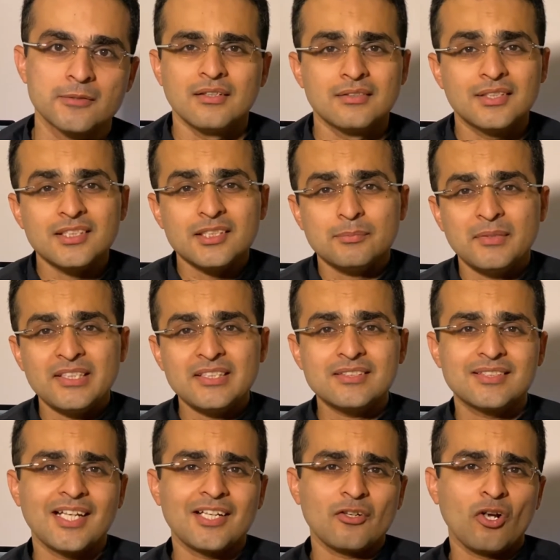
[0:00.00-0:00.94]
This
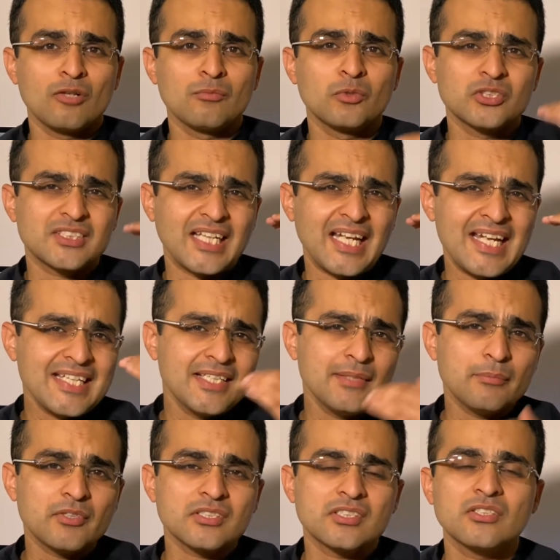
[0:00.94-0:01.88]
means that almost
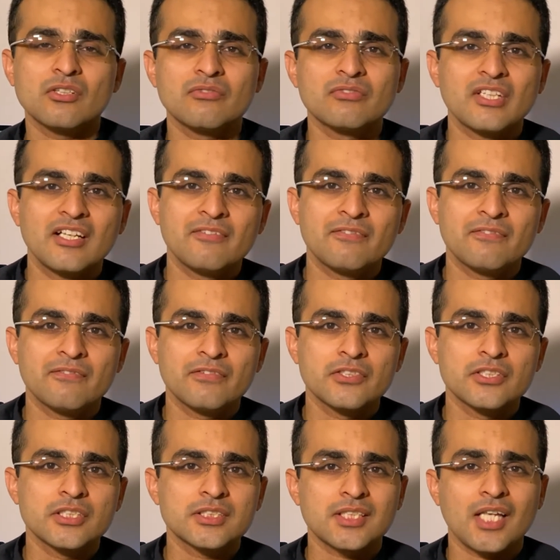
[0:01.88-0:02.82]
80% of the
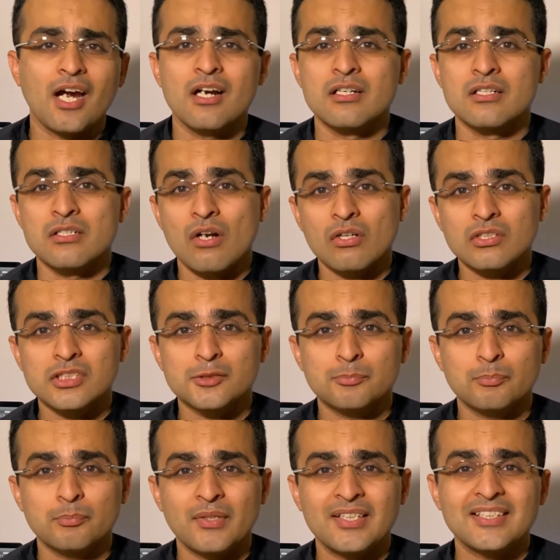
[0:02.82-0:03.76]
efforts are not
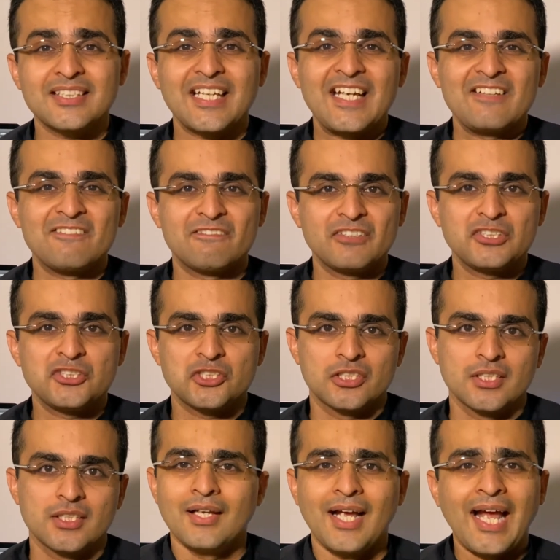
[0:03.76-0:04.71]
spent efficiently.